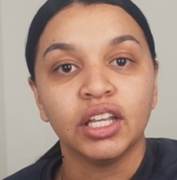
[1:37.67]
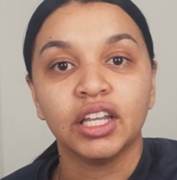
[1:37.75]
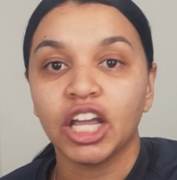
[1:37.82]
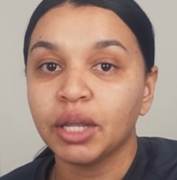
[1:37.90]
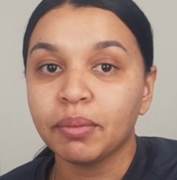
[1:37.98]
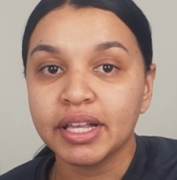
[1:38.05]

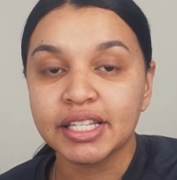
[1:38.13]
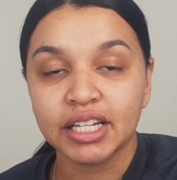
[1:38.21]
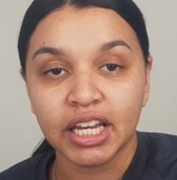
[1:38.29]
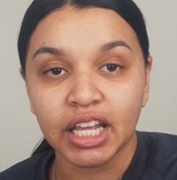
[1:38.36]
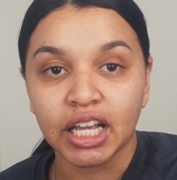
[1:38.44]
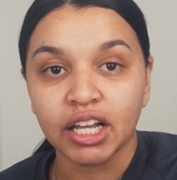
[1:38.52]
Here you
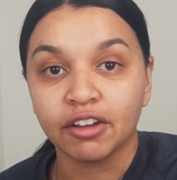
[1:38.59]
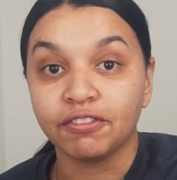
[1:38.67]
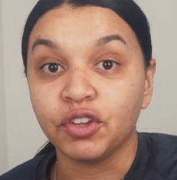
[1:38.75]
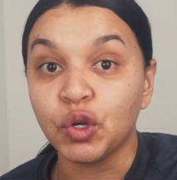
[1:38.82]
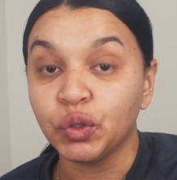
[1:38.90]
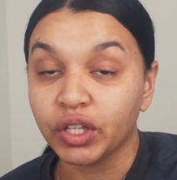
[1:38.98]
must click
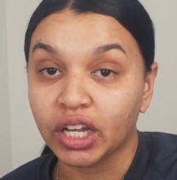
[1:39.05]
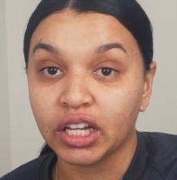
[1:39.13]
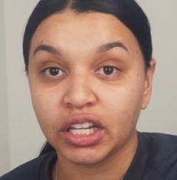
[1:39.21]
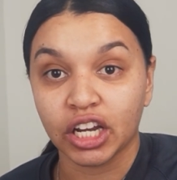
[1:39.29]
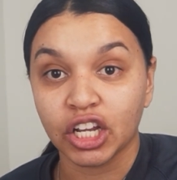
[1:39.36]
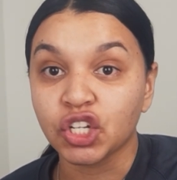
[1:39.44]
View
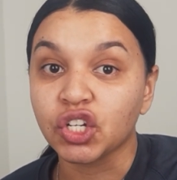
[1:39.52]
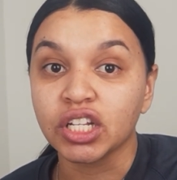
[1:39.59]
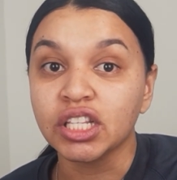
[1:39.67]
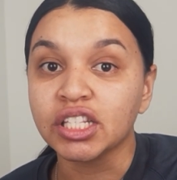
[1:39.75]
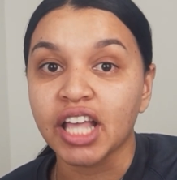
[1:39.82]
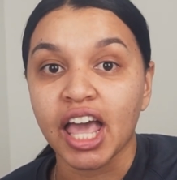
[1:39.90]

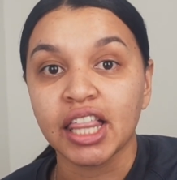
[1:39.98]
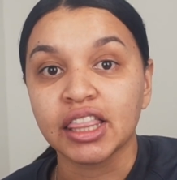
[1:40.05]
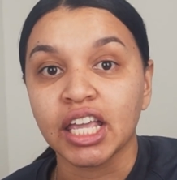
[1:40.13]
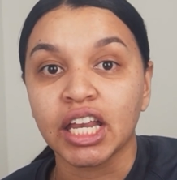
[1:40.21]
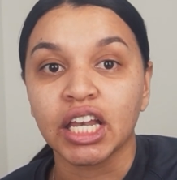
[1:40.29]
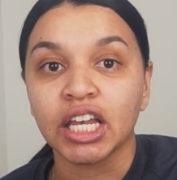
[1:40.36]
Declarations
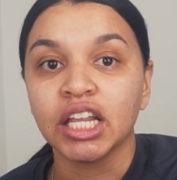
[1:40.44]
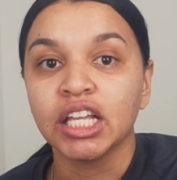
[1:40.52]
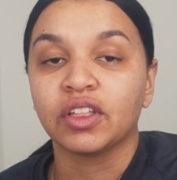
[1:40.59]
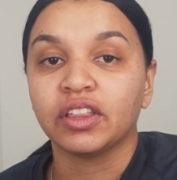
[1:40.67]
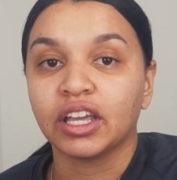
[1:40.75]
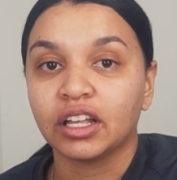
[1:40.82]
and then
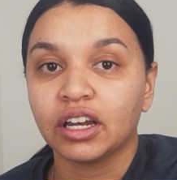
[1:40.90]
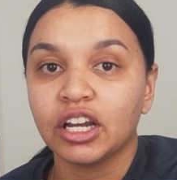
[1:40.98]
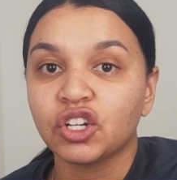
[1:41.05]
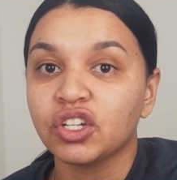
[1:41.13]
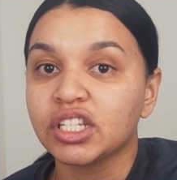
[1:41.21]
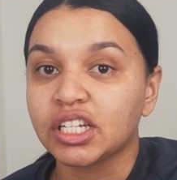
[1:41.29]
the
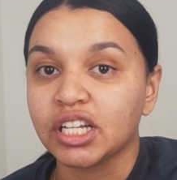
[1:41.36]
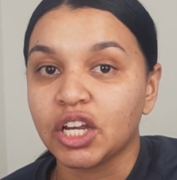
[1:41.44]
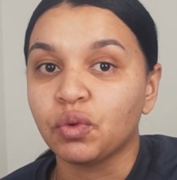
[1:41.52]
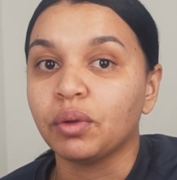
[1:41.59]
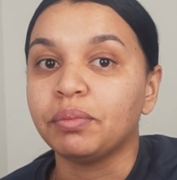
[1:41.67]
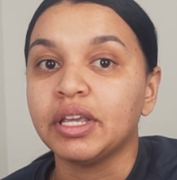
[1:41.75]
declarations
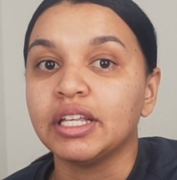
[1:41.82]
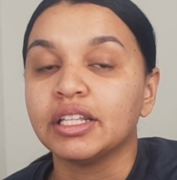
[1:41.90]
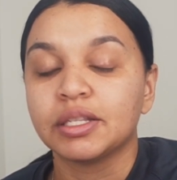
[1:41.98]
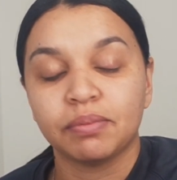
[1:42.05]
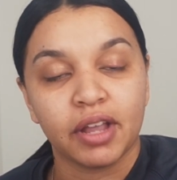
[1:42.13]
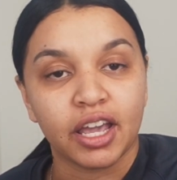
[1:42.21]
grid will be
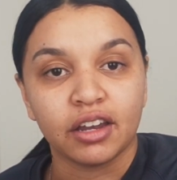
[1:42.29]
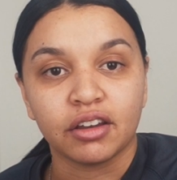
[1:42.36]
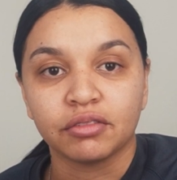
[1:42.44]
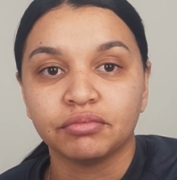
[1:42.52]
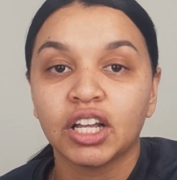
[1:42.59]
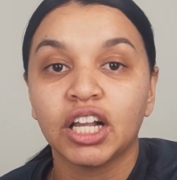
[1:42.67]

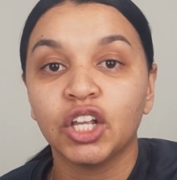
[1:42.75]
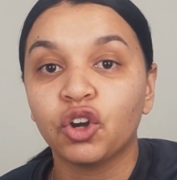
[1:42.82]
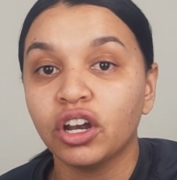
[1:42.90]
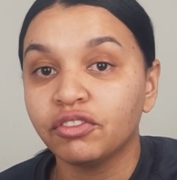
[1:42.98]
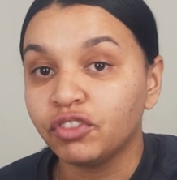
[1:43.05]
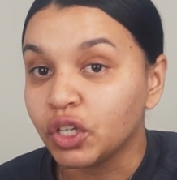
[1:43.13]
displayed.
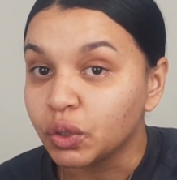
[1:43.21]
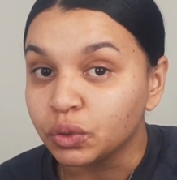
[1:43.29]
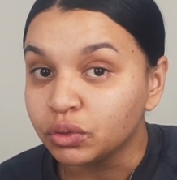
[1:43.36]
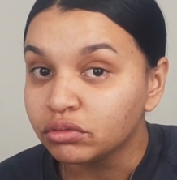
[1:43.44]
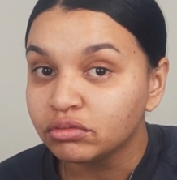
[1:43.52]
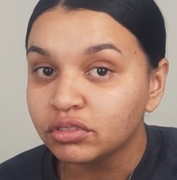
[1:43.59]
Click on
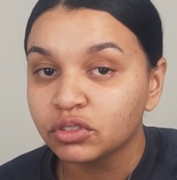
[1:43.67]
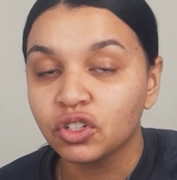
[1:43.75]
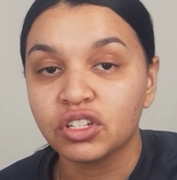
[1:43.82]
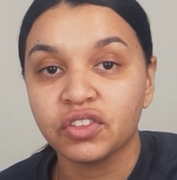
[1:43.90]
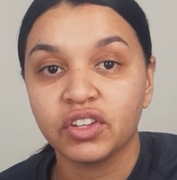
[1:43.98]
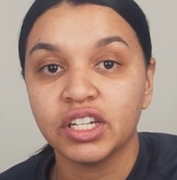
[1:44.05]
View
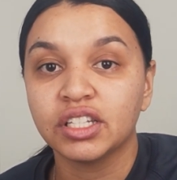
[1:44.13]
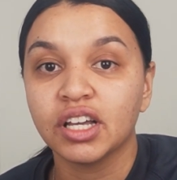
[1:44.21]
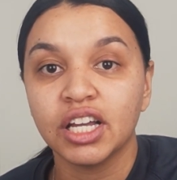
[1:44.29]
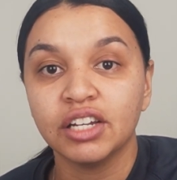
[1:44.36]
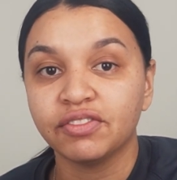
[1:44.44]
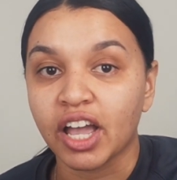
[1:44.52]
to see the
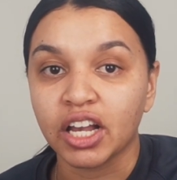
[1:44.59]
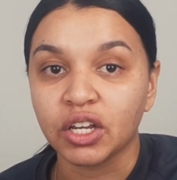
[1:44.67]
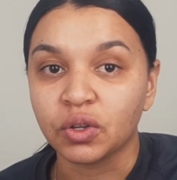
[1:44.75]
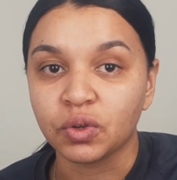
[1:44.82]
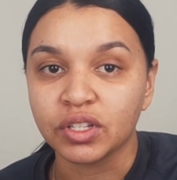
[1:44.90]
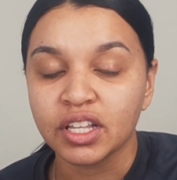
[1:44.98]
return
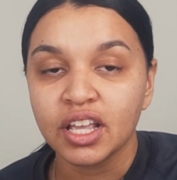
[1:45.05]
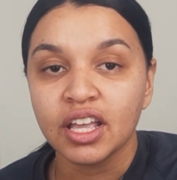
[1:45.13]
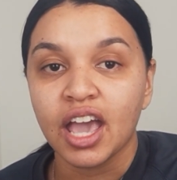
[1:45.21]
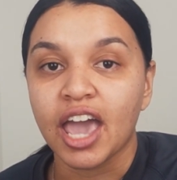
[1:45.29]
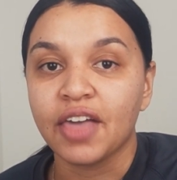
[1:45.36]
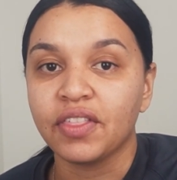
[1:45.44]
values
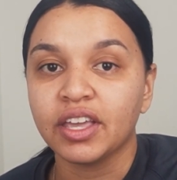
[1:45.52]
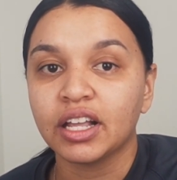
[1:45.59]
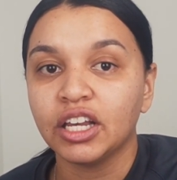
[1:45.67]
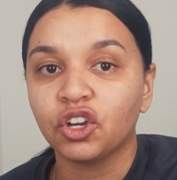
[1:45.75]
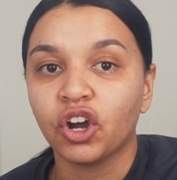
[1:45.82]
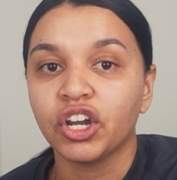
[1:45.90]
and then
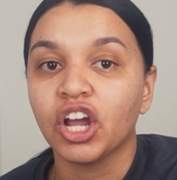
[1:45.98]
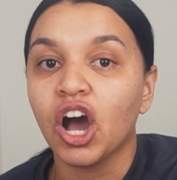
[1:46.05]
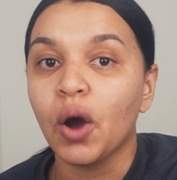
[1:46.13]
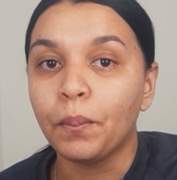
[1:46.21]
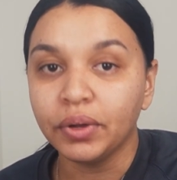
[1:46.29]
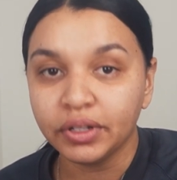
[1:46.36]
click on
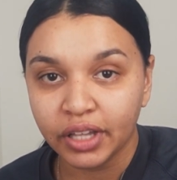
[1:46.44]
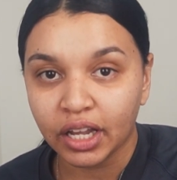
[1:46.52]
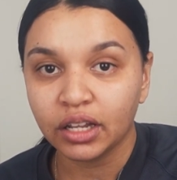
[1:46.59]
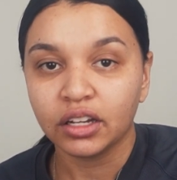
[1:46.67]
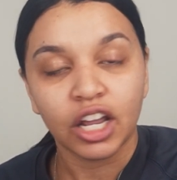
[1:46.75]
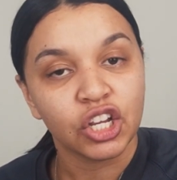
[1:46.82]
Open
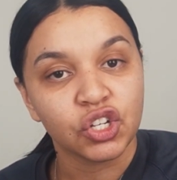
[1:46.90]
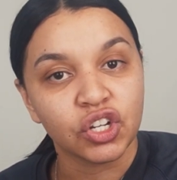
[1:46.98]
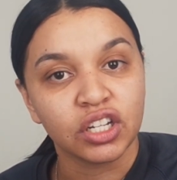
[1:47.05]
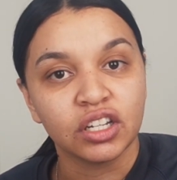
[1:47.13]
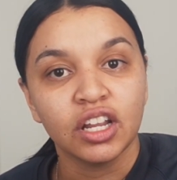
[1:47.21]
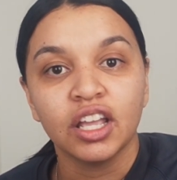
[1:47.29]

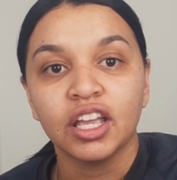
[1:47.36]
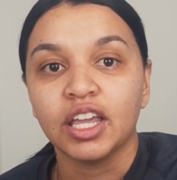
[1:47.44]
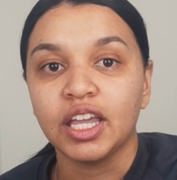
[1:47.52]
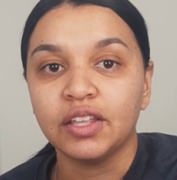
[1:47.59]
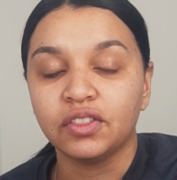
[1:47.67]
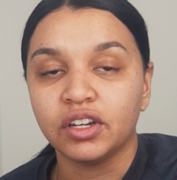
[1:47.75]
Declaration
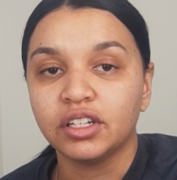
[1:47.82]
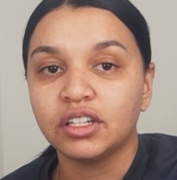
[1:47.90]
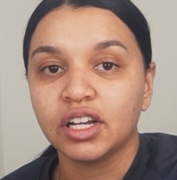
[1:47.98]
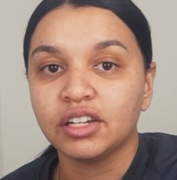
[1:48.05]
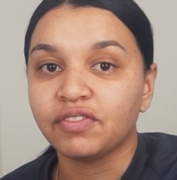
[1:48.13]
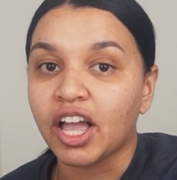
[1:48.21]
in the
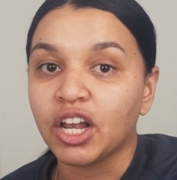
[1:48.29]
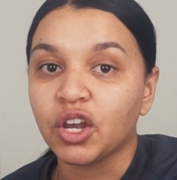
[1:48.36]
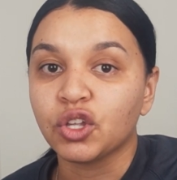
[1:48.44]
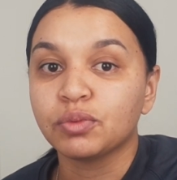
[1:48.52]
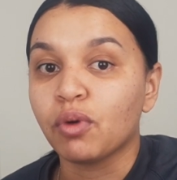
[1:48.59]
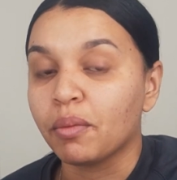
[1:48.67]
return
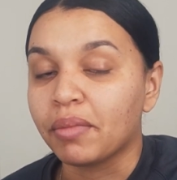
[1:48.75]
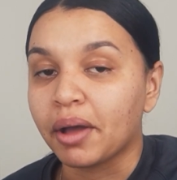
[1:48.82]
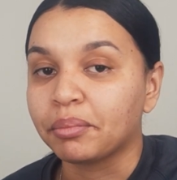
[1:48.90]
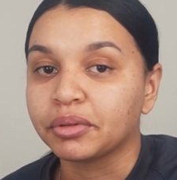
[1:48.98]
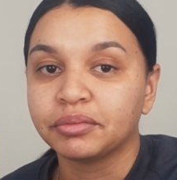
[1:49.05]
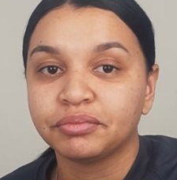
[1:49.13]
values
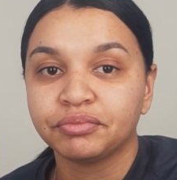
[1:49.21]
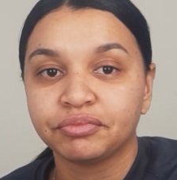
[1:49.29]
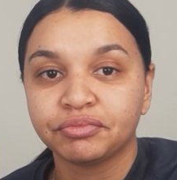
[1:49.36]
pop-up.